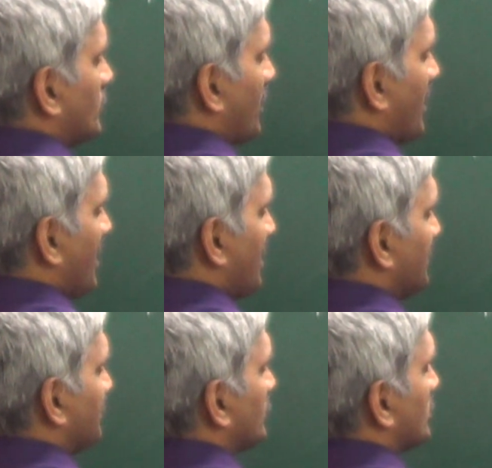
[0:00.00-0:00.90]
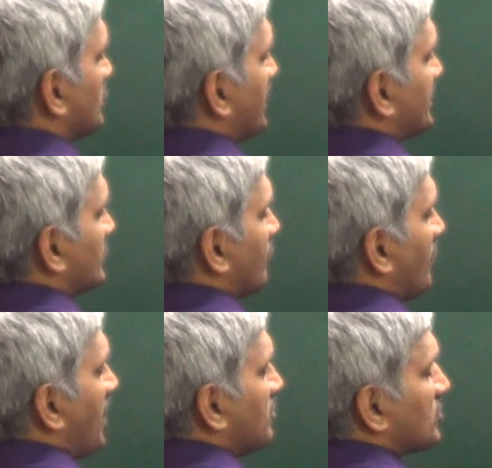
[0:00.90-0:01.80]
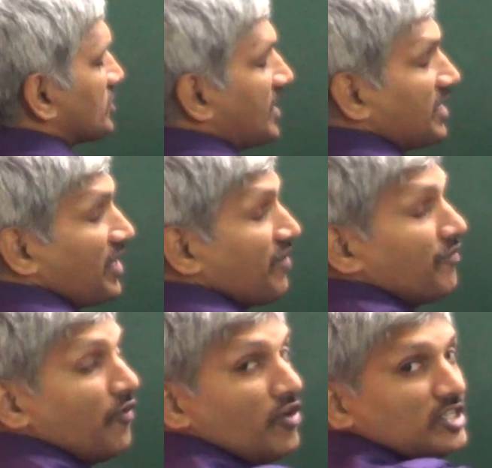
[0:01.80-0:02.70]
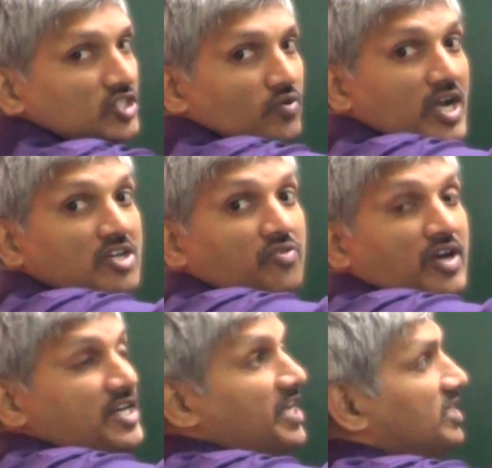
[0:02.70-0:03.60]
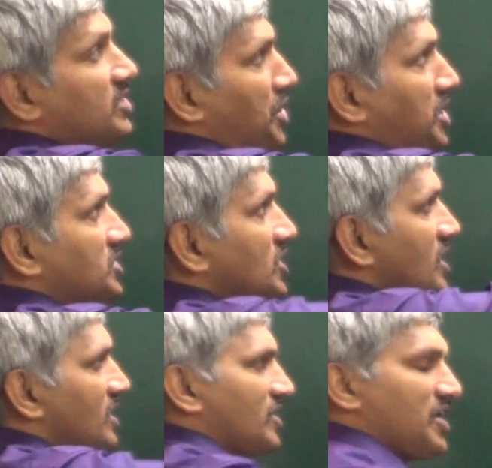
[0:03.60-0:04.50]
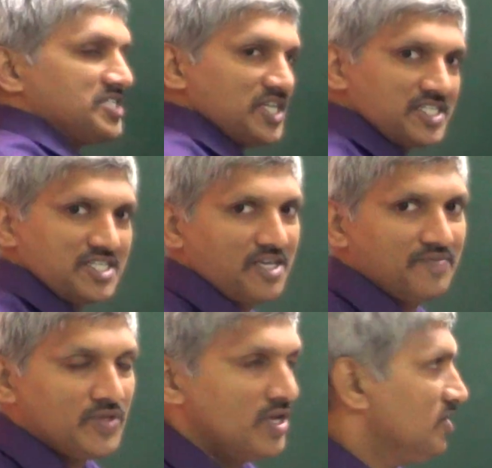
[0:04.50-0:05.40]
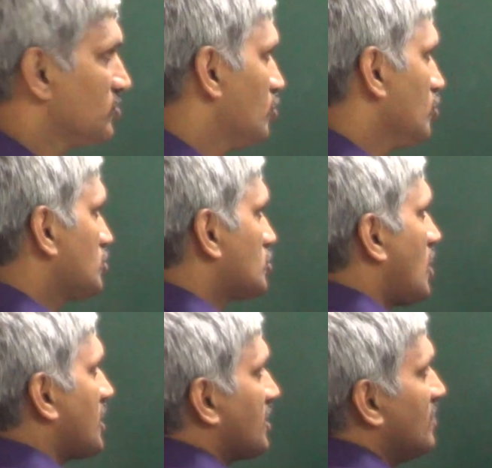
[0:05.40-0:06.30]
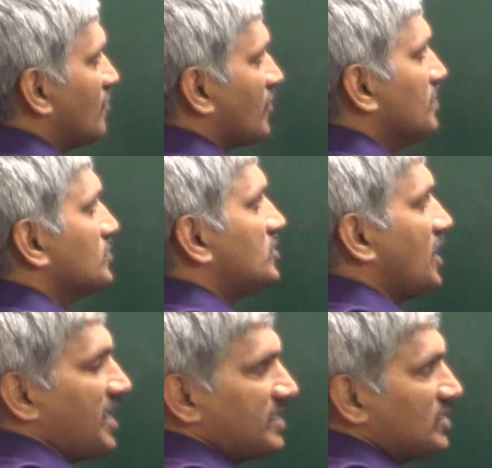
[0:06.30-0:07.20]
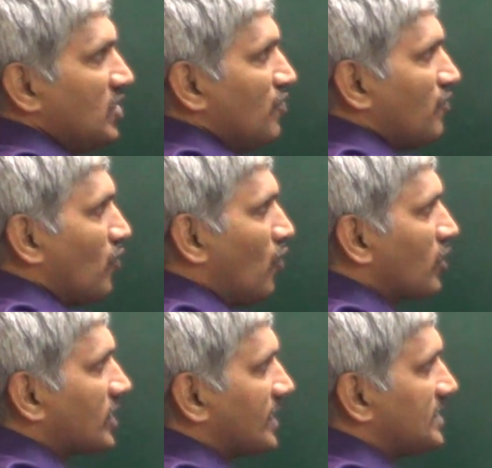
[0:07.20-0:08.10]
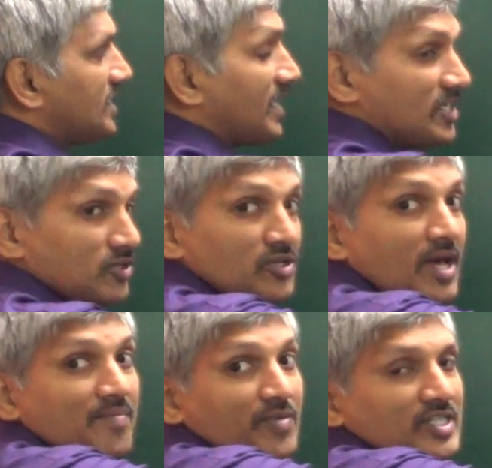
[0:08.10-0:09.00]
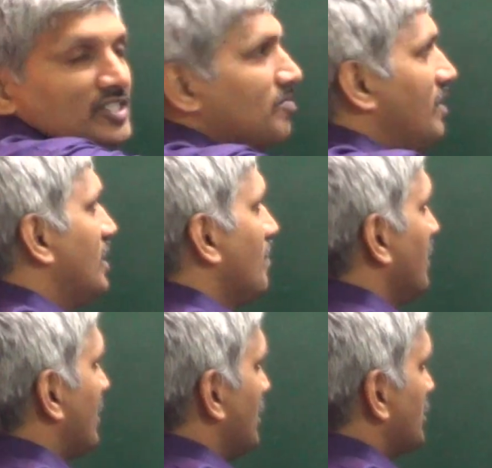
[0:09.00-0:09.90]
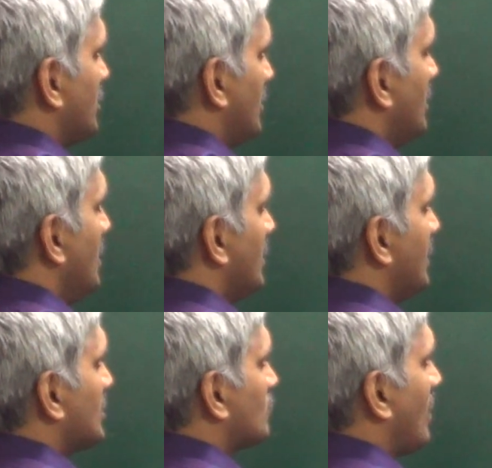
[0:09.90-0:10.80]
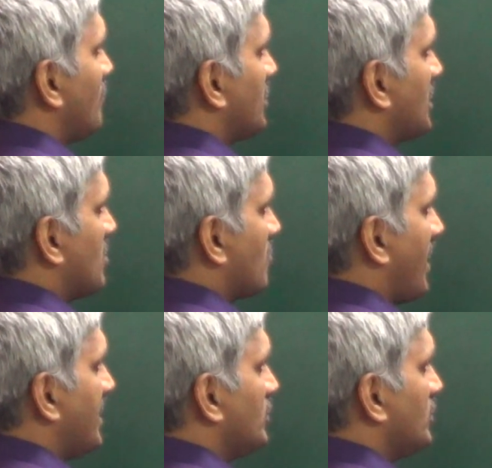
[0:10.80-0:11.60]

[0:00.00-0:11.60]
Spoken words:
3. 6 5 34, so 123 is 360. So starting from 6, 4 consecutive numbers multiplication. That's why we can write